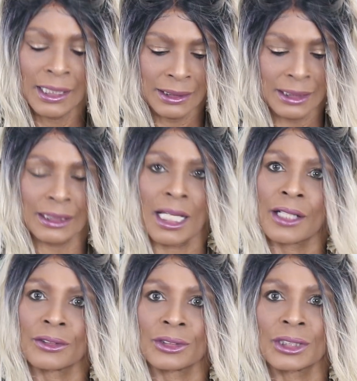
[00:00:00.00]

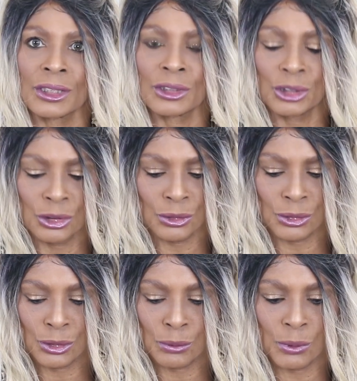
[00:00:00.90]
designer tennis
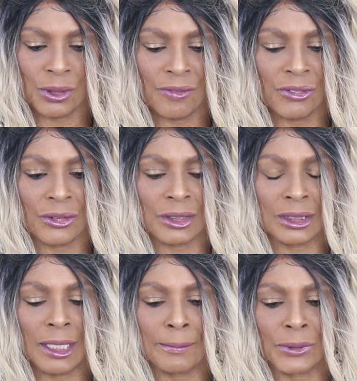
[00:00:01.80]
shoes to wear for the
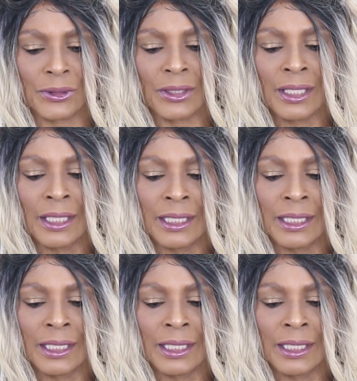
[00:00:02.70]
summer.